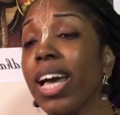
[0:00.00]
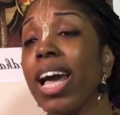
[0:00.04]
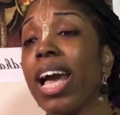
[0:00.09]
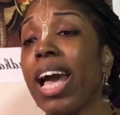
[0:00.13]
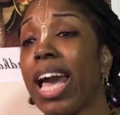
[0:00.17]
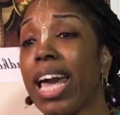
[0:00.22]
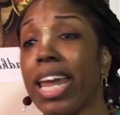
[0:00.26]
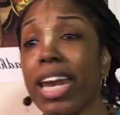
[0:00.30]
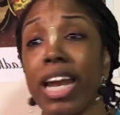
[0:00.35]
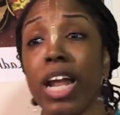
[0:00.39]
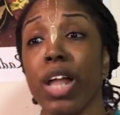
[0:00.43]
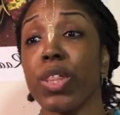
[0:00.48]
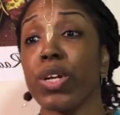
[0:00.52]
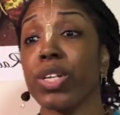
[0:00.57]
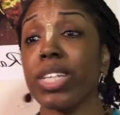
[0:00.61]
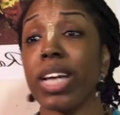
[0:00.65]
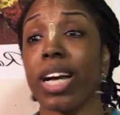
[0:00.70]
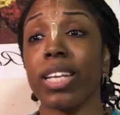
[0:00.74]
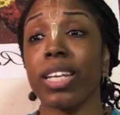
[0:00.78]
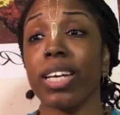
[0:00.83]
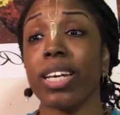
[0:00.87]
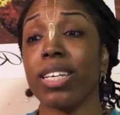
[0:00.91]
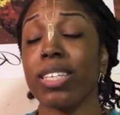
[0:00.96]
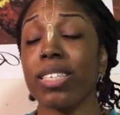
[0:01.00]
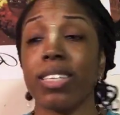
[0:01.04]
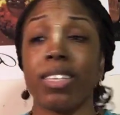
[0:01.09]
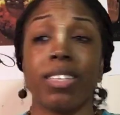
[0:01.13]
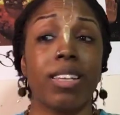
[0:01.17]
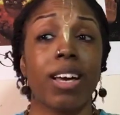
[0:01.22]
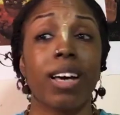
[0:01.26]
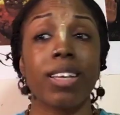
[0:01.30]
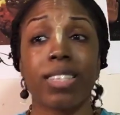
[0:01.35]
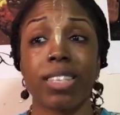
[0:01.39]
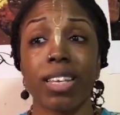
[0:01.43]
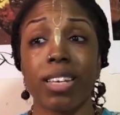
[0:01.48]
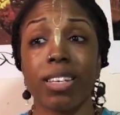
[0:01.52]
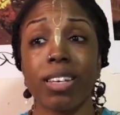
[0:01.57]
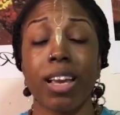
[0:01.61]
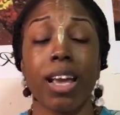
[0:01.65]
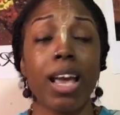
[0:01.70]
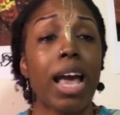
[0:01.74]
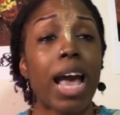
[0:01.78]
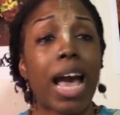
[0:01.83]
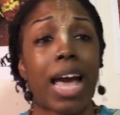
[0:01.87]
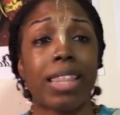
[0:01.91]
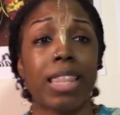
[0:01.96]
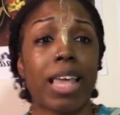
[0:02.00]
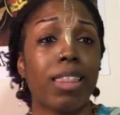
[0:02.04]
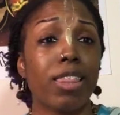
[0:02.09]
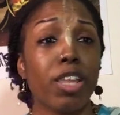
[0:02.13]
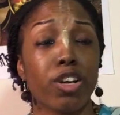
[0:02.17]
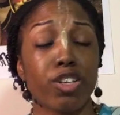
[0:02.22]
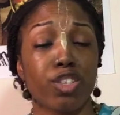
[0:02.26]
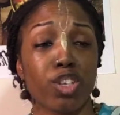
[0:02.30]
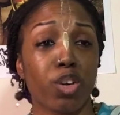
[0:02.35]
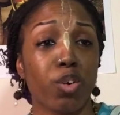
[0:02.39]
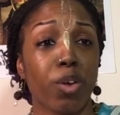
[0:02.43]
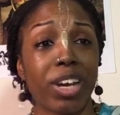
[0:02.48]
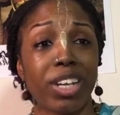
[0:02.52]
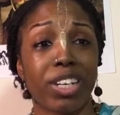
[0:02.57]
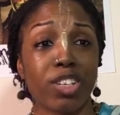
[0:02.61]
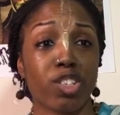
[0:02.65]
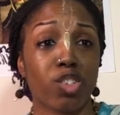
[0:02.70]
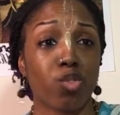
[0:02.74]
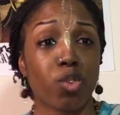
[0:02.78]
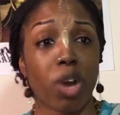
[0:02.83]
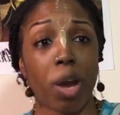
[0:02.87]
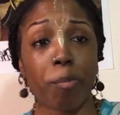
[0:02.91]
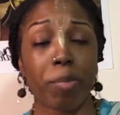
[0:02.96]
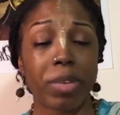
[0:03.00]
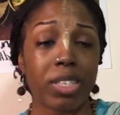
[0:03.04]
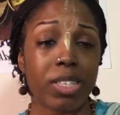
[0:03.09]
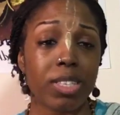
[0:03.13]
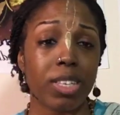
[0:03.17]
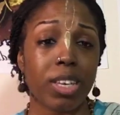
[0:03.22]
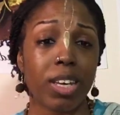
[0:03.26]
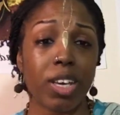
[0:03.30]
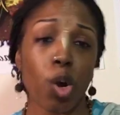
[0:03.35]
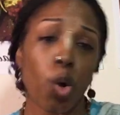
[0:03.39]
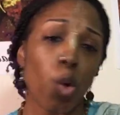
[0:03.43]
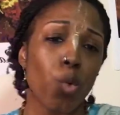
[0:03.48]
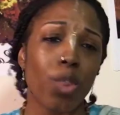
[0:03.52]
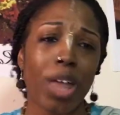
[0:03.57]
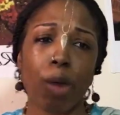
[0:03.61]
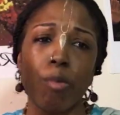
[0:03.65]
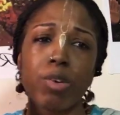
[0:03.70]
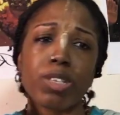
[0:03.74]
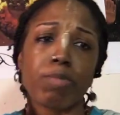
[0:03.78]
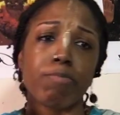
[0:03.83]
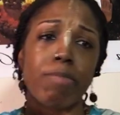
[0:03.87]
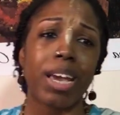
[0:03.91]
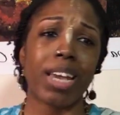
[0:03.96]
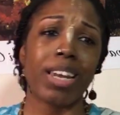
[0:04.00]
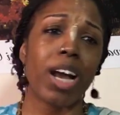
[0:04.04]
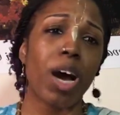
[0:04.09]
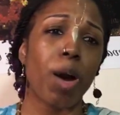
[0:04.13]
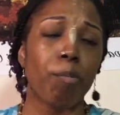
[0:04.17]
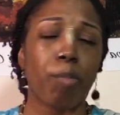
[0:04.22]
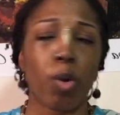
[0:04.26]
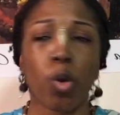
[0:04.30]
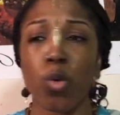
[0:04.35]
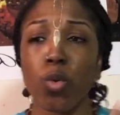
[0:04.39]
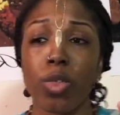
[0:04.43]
and in other tellings he doesn't, and then there's a great discrepancy, oh that was made up,